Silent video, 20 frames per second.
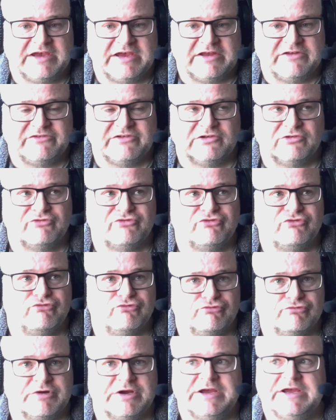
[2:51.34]
age. He looks
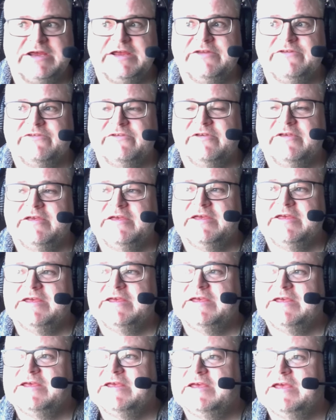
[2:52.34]
great.
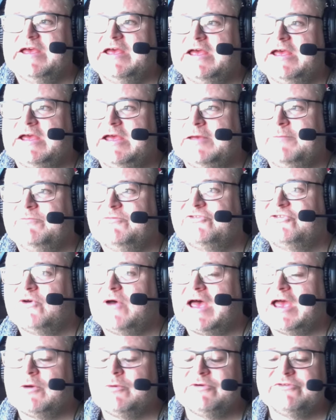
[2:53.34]
Um,
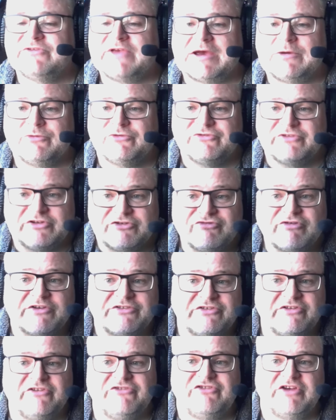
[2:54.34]
so I was I was
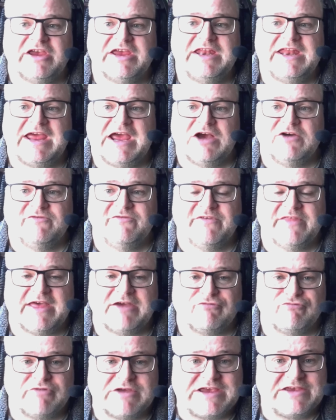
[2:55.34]
interested in checking it out for
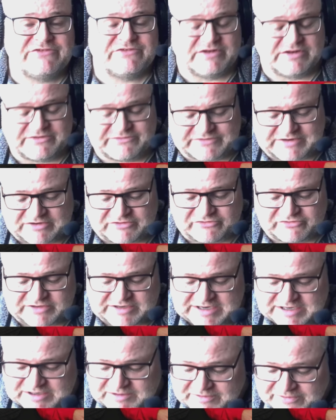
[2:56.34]
that reason
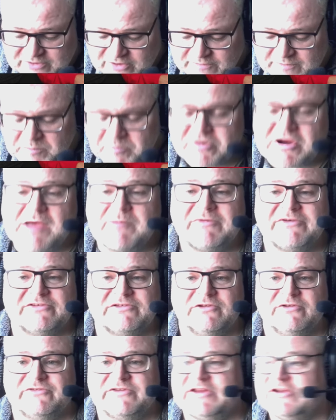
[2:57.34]
essentially, and I thought the
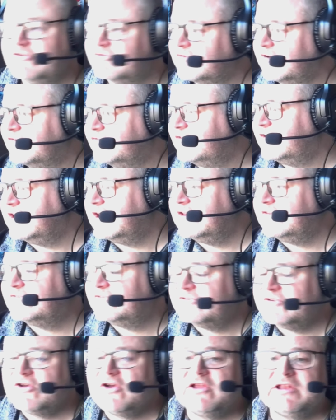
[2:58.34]
premise looked interesting. It
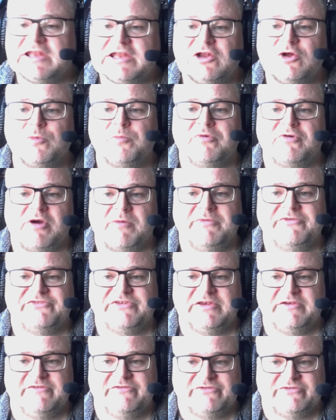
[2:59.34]
certainly looked
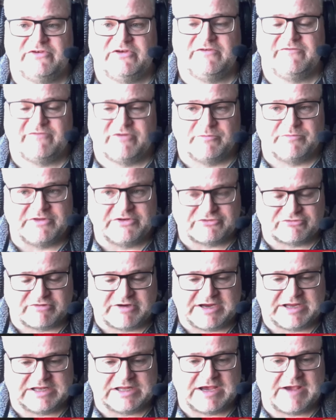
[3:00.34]
promising from the
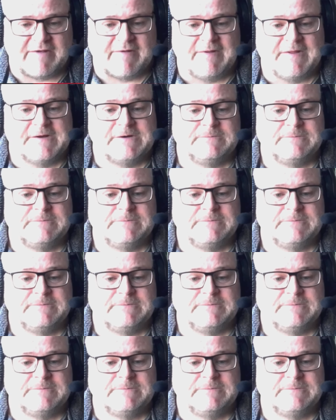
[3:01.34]
trailer,